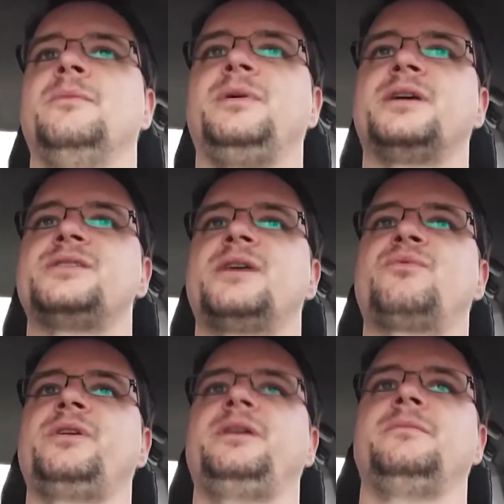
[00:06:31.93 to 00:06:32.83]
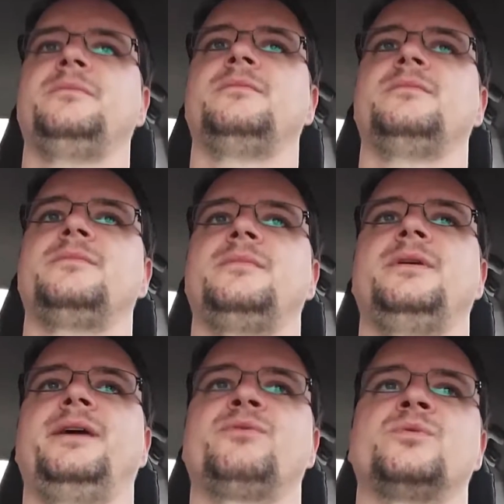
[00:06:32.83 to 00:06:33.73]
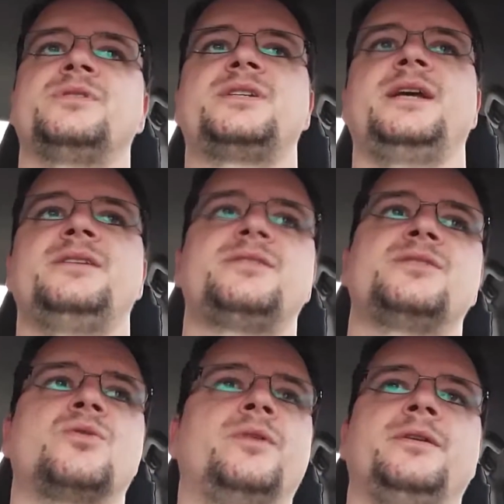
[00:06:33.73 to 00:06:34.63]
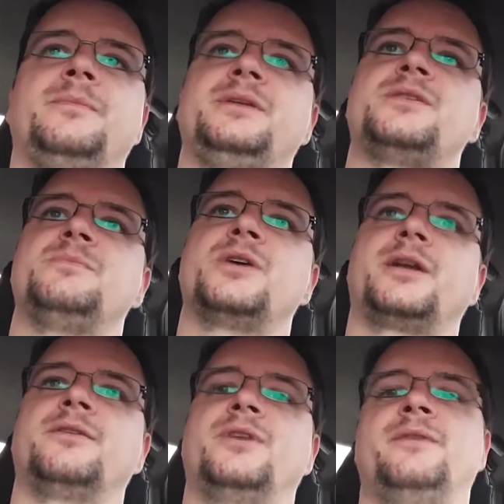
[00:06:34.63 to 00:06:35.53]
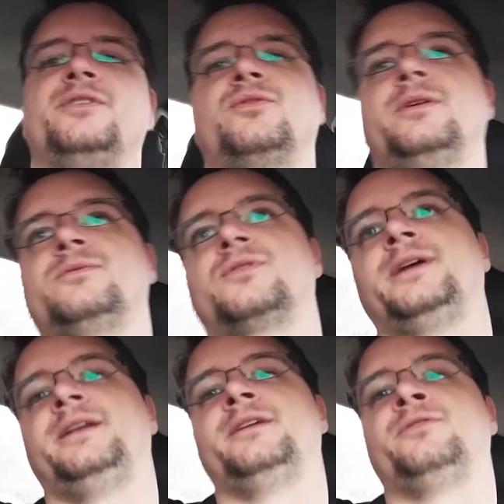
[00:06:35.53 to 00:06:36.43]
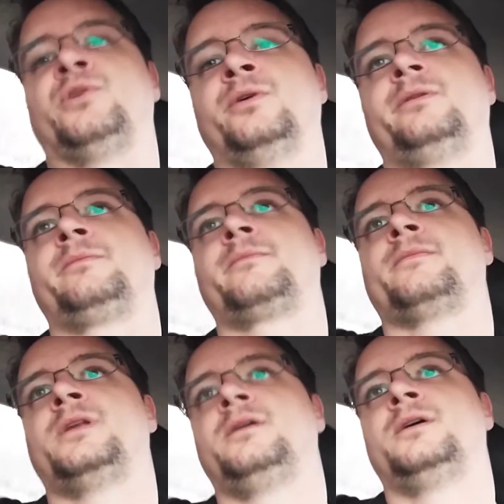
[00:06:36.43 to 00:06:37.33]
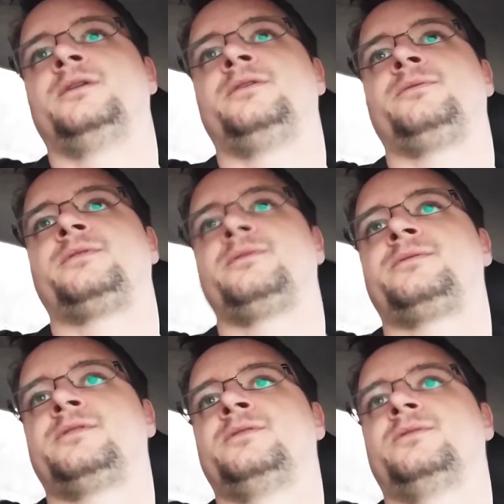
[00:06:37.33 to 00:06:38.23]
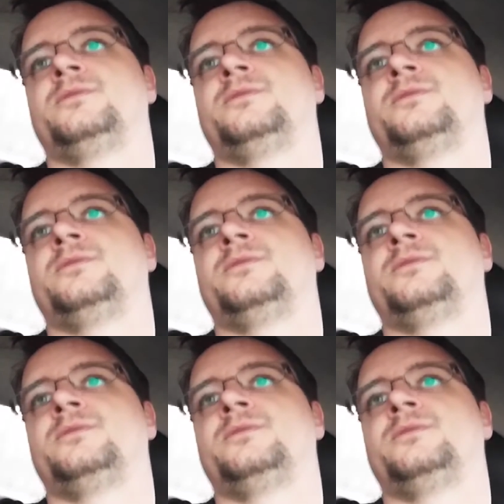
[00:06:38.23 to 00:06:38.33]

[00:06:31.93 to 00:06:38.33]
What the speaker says: because everyone's taste is going to be subjective. Obviously, let's lean into it. Lean into